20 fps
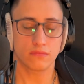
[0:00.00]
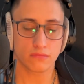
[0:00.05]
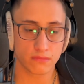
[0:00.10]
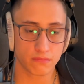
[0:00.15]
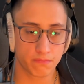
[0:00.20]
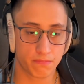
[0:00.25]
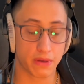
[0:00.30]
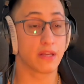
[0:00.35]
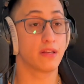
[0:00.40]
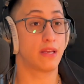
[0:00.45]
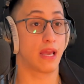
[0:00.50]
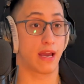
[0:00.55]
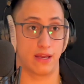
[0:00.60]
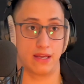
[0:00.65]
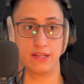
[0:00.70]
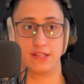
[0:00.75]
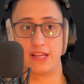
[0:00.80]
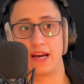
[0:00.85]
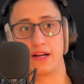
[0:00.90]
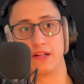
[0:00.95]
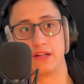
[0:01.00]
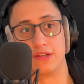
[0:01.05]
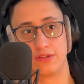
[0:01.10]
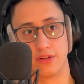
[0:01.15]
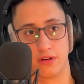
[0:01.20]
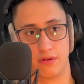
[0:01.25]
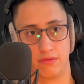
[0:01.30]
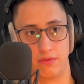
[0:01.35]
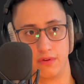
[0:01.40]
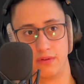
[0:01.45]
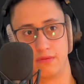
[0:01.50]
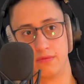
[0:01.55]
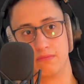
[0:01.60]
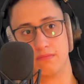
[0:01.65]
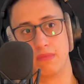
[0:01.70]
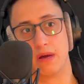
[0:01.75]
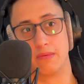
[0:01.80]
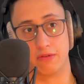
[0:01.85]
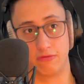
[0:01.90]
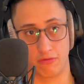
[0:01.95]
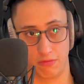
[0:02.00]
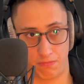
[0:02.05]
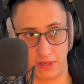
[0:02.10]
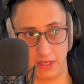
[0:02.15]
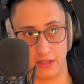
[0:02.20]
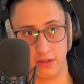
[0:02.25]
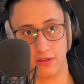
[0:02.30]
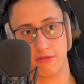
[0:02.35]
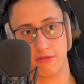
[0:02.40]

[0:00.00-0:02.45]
But yeah, exactly. So maybe repeat your